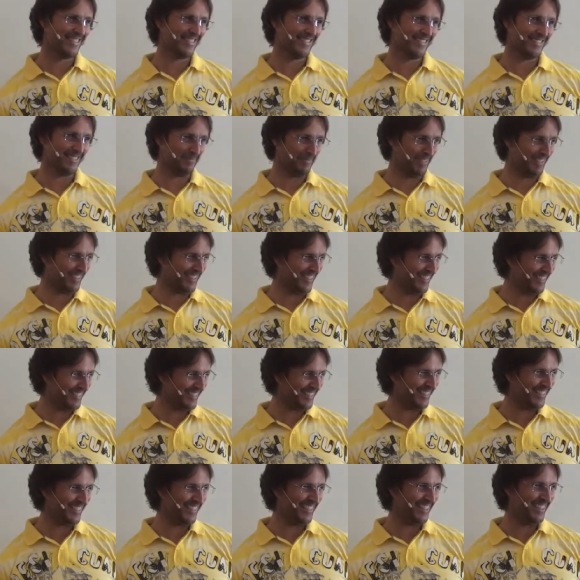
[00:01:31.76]
Does that make sense?
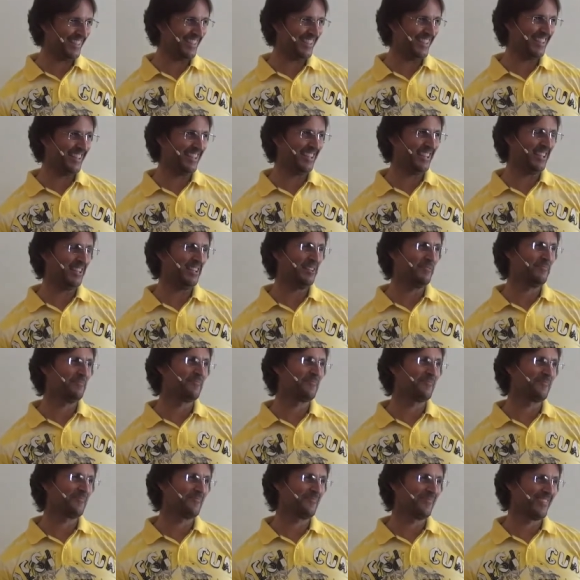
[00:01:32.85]
Well, it sure
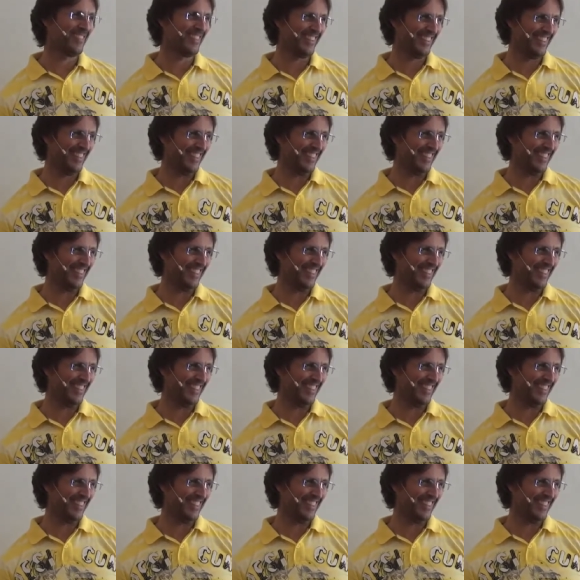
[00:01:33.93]
cleared it up